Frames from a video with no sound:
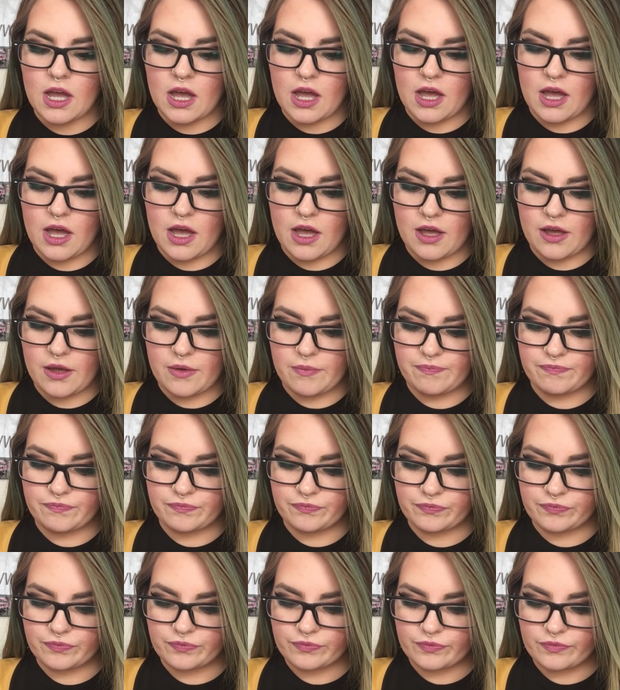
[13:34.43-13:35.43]
Um,
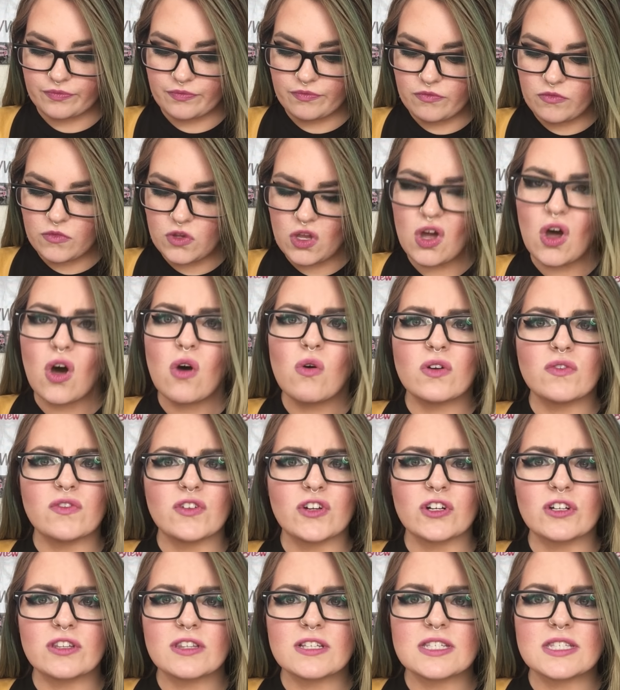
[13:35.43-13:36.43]
oh, if
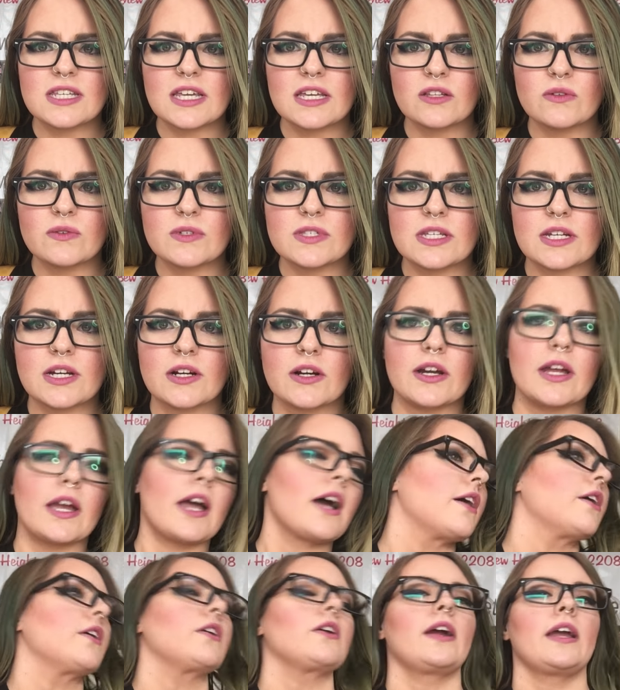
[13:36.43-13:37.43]
you're in the Saint Louis
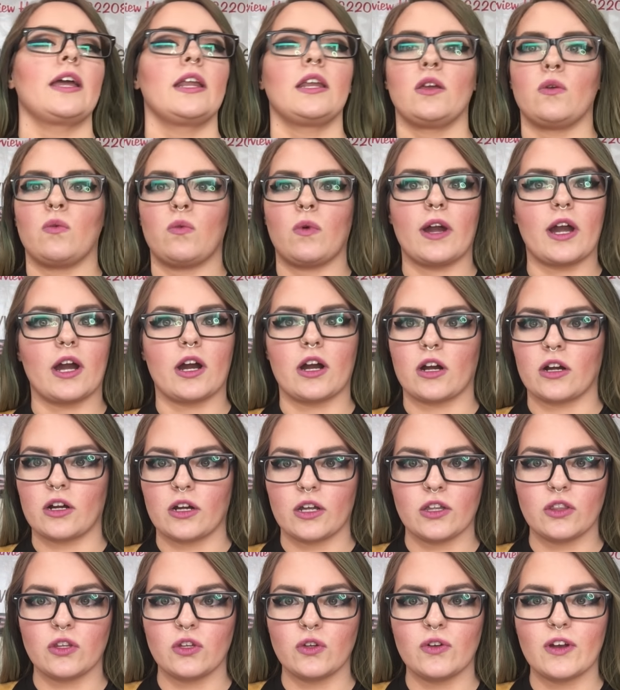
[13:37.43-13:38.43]
area or anywhere
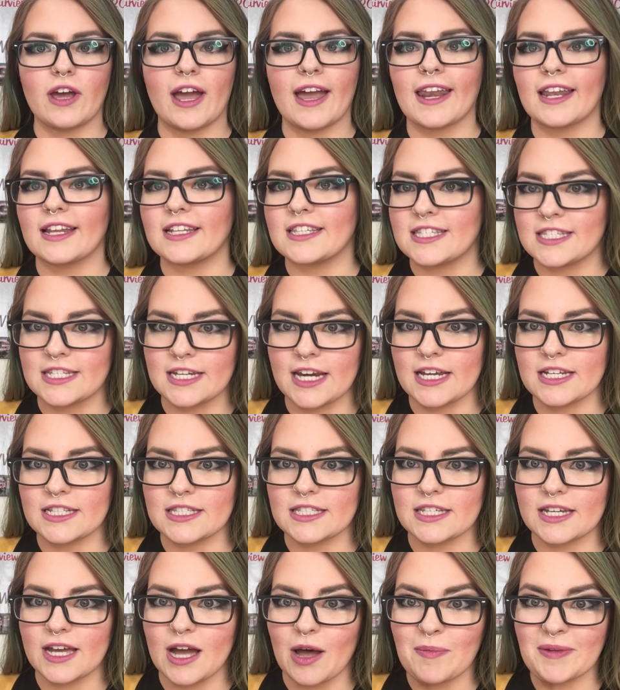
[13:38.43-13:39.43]
in the United
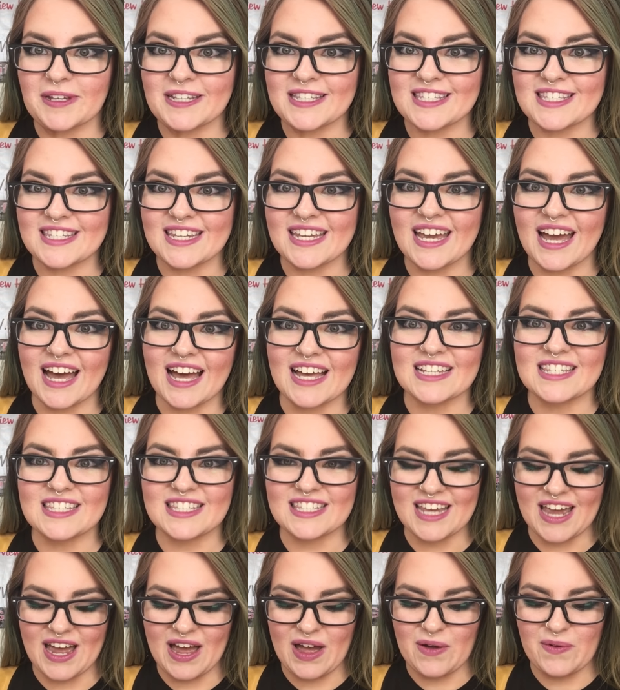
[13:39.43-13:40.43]
States, come and see us.
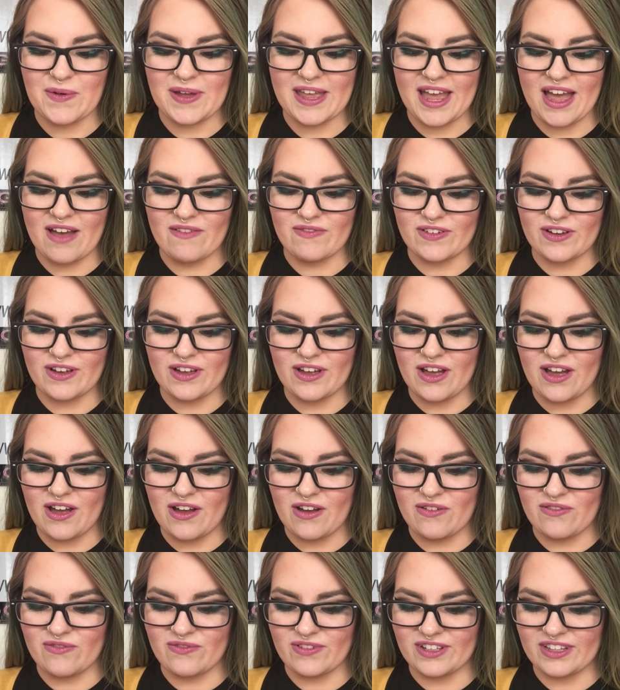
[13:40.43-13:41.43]
Uh, we have a,
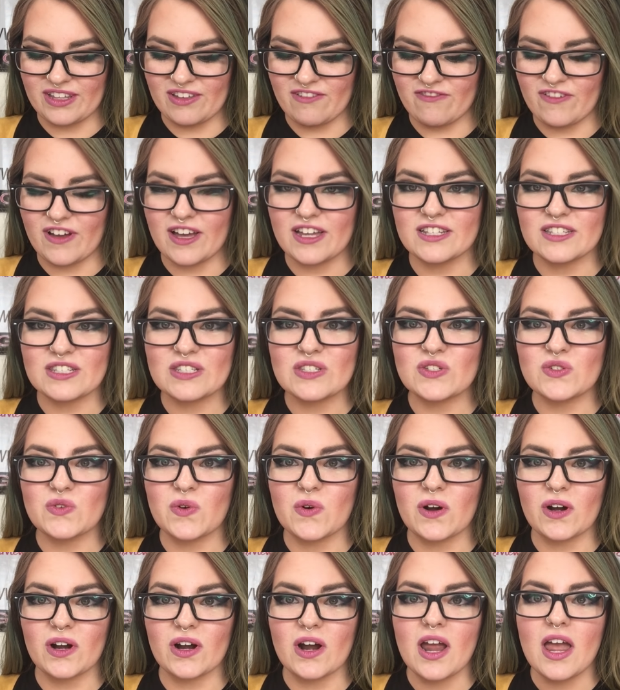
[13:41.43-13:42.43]
a really fun
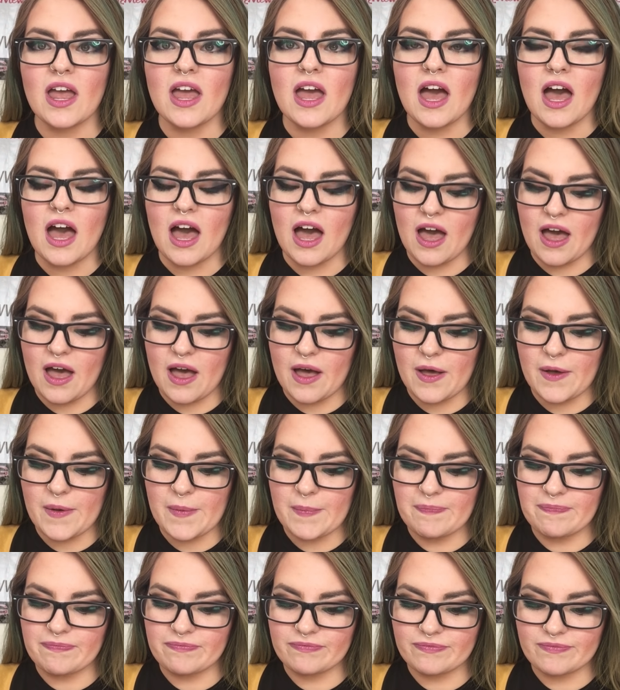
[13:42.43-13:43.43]
store.
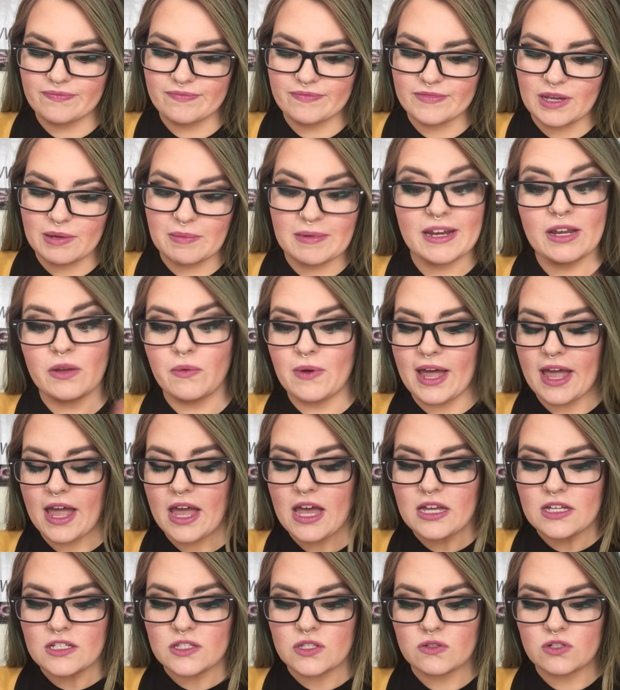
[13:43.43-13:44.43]
Um, Anyway,
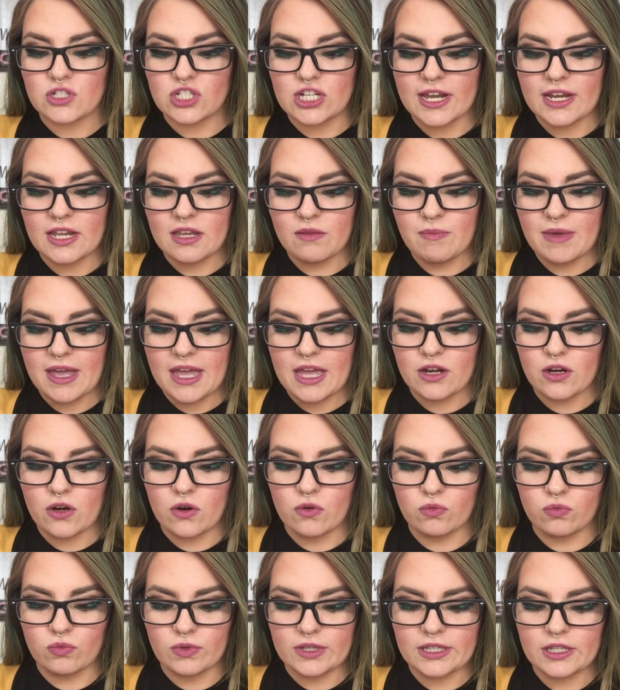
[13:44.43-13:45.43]
so Jenny made
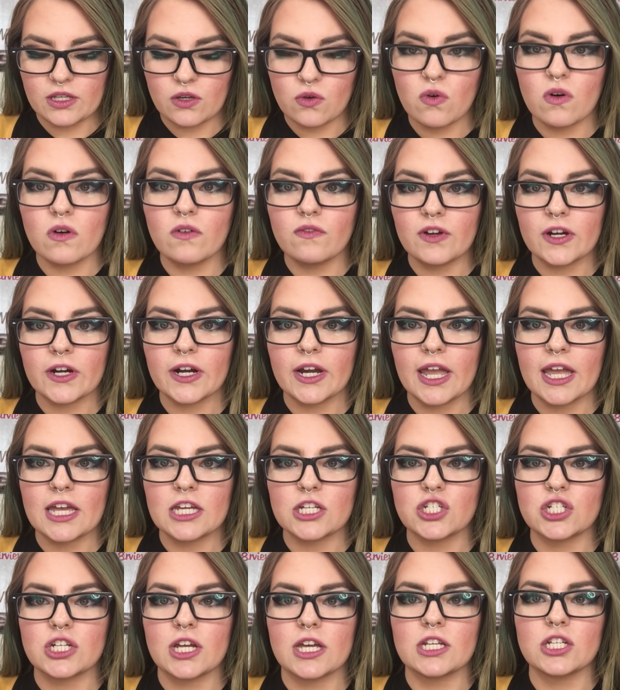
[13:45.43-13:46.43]
a really cool
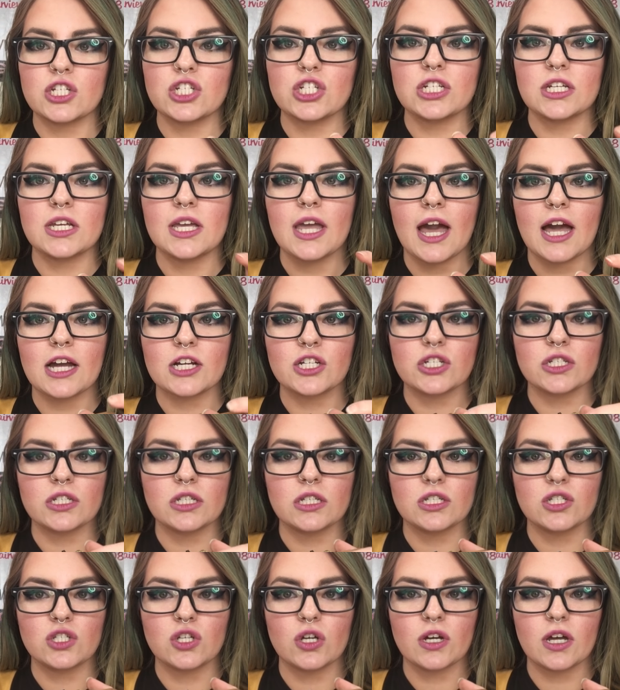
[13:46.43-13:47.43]
variation. She
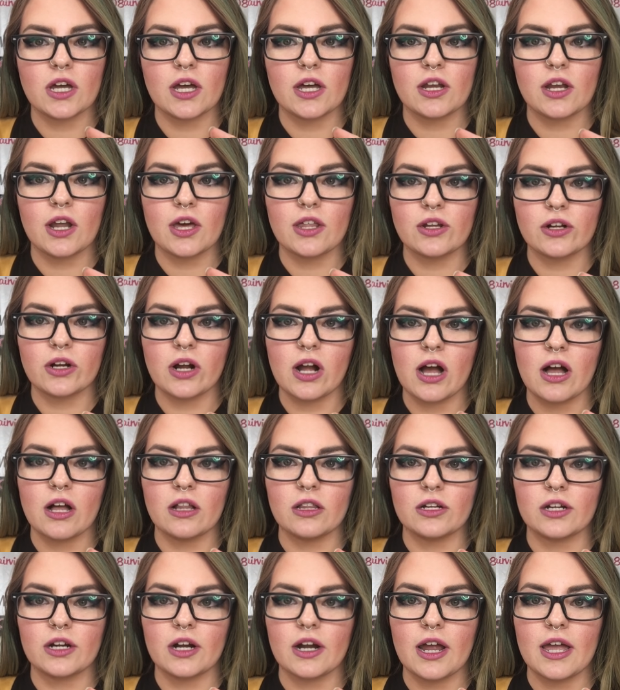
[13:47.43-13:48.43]
actually took another
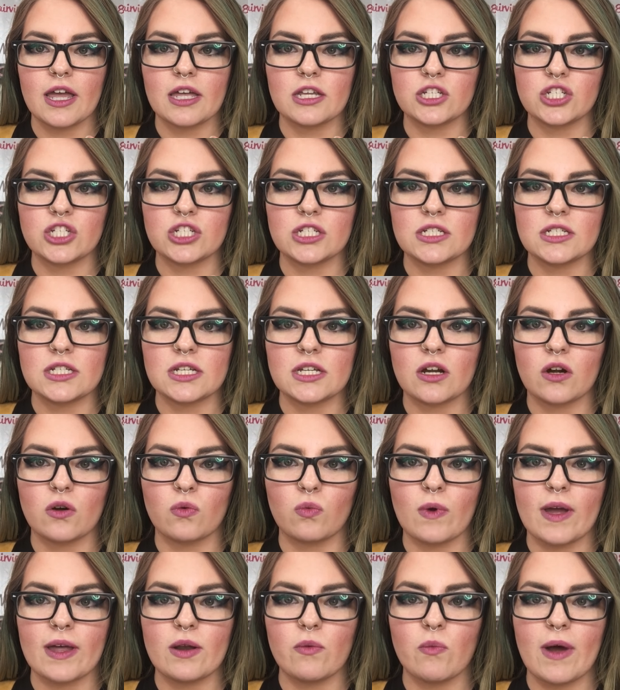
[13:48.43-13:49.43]
color and she did a
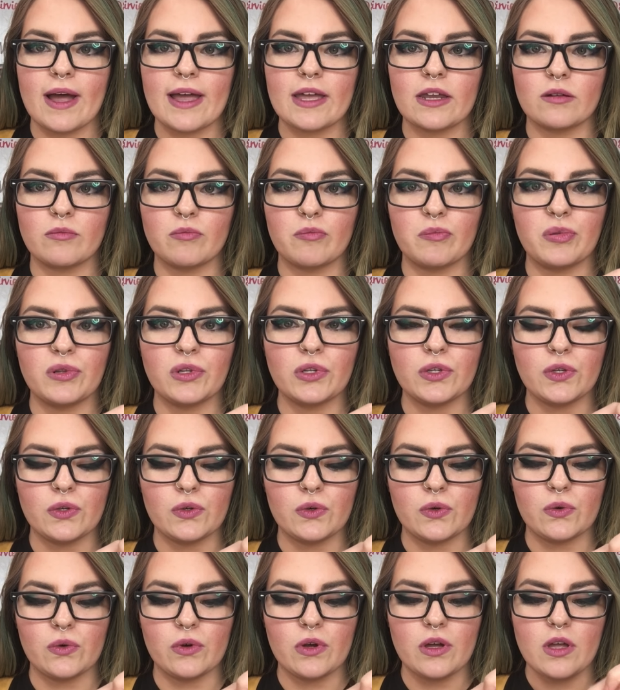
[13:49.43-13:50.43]
red, white, and
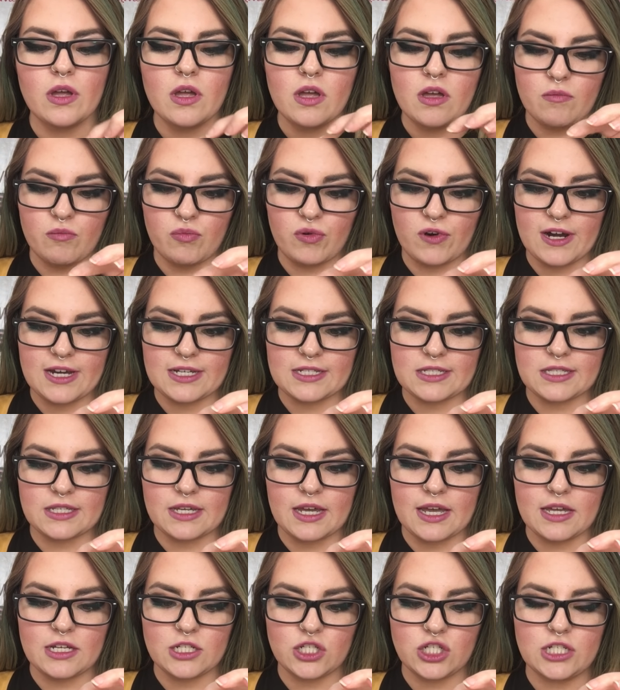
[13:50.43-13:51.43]
blue
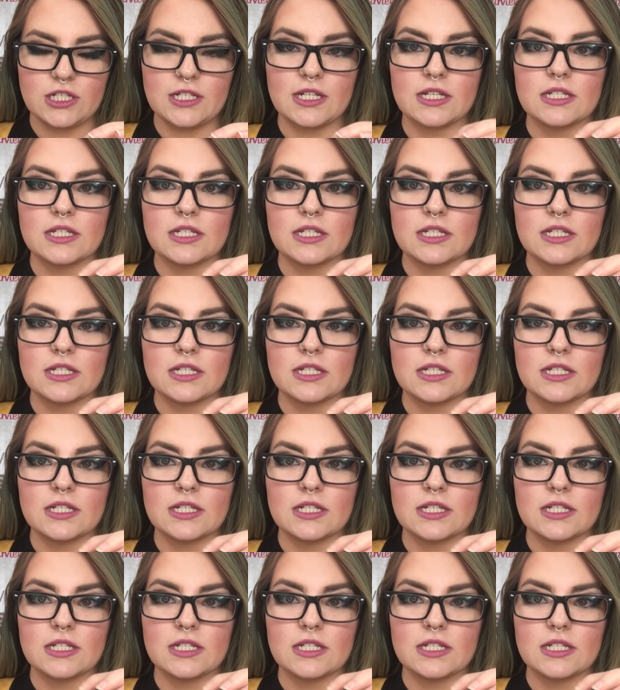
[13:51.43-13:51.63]
bracelet. She